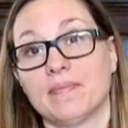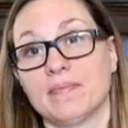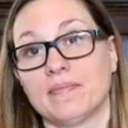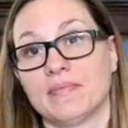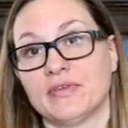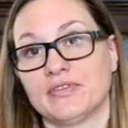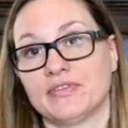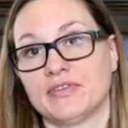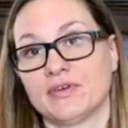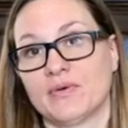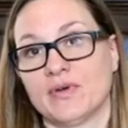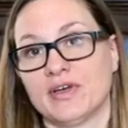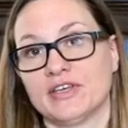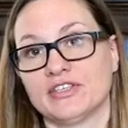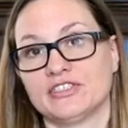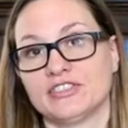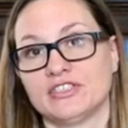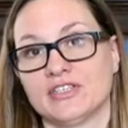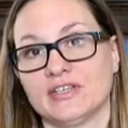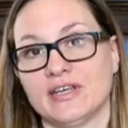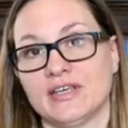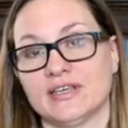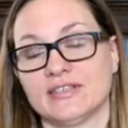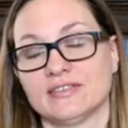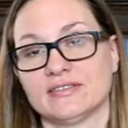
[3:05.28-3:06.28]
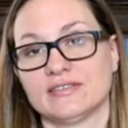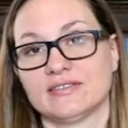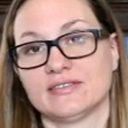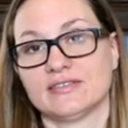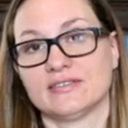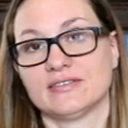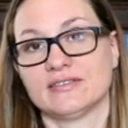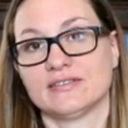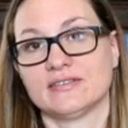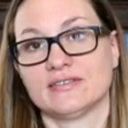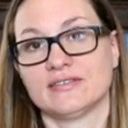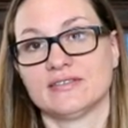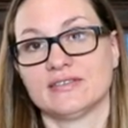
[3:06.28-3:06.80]
But the question is
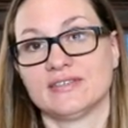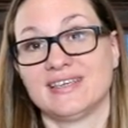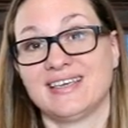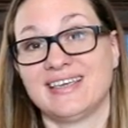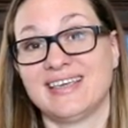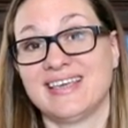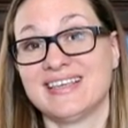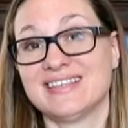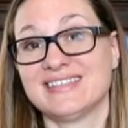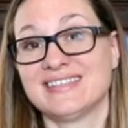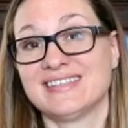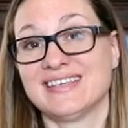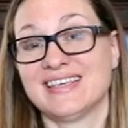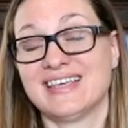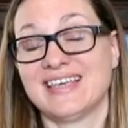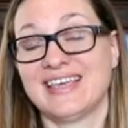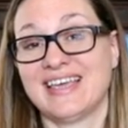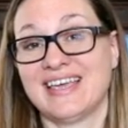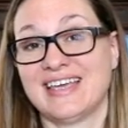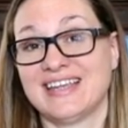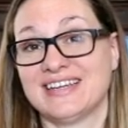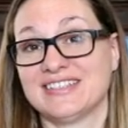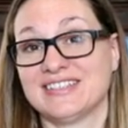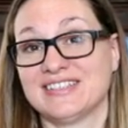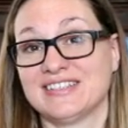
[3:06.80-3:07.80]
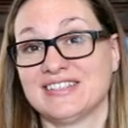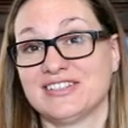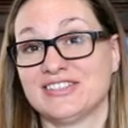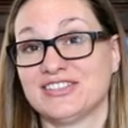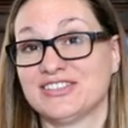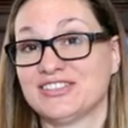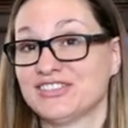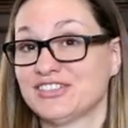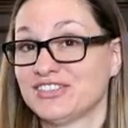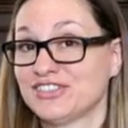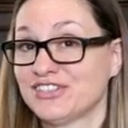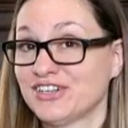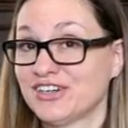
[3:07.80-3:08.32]
is it
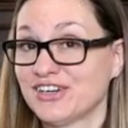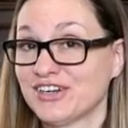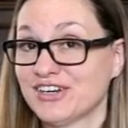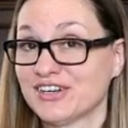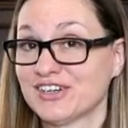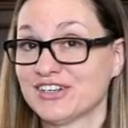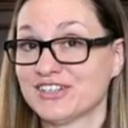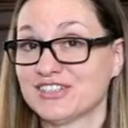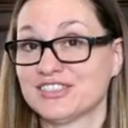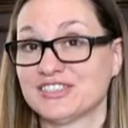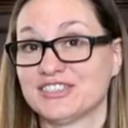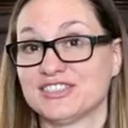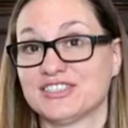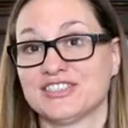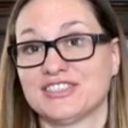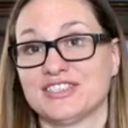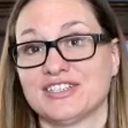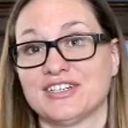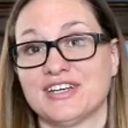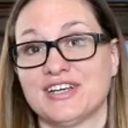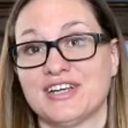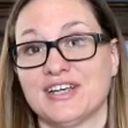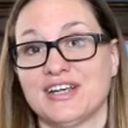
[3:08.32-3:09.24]
church?